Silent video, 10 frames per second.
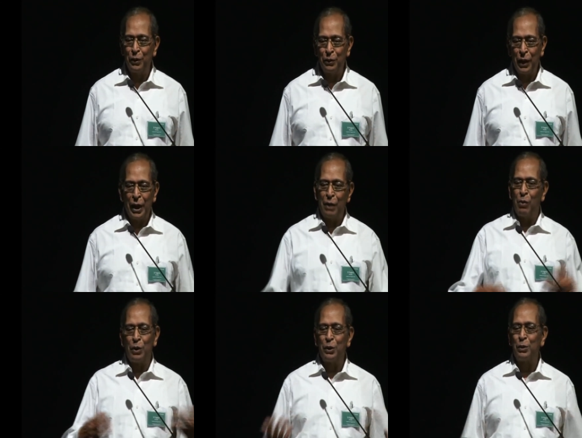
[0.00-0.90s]
you and I
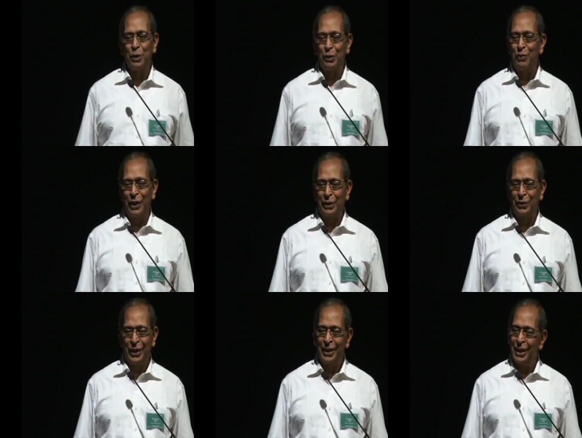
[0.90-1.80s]
want you to reflect
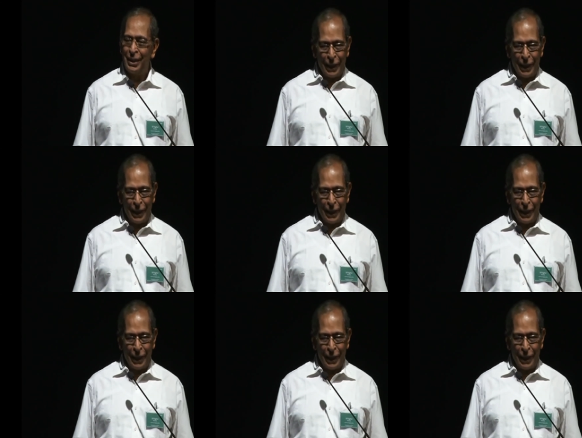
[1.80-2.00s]
on it.